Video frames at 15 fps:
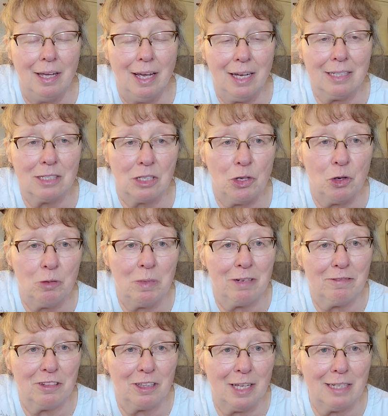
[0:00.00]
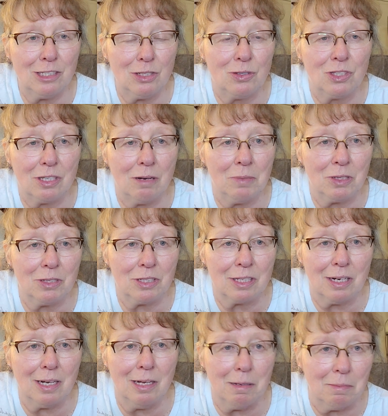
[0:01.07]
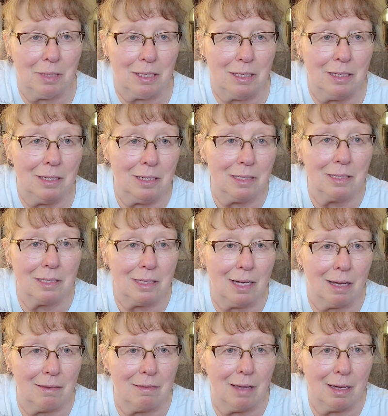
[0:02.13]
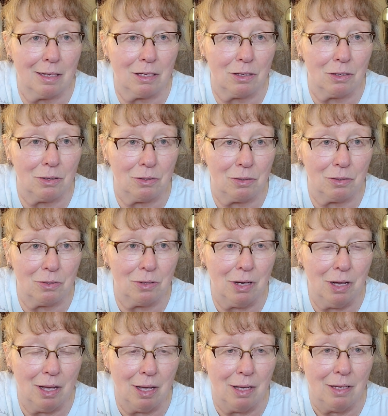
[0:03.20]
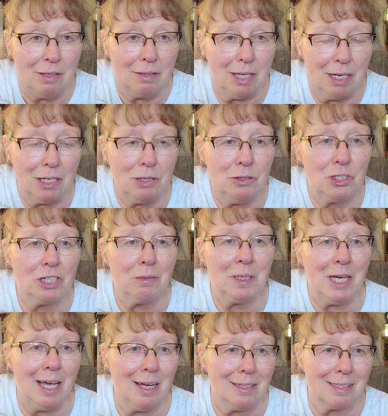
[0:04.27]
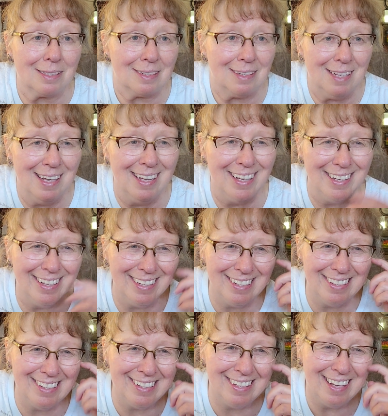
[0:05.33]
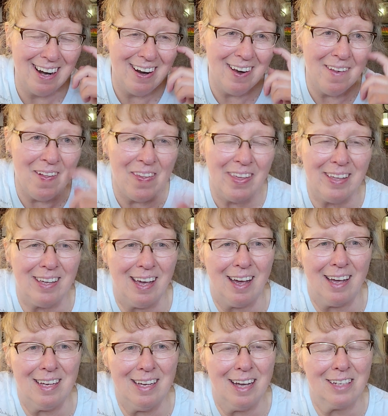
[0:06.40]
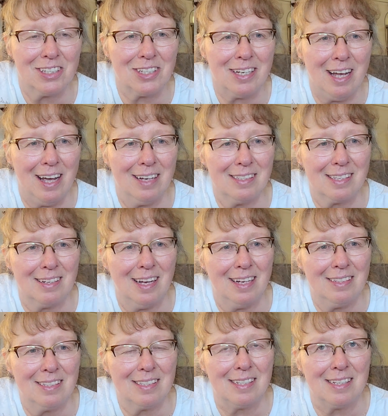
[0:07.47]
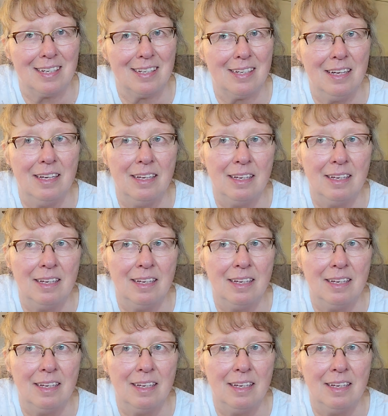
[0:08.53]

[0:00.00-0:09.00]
has loaned me for the last 2 summers, and I am in his debt. Thank you, Jimmy Hansen. Yeah, he actually has an AC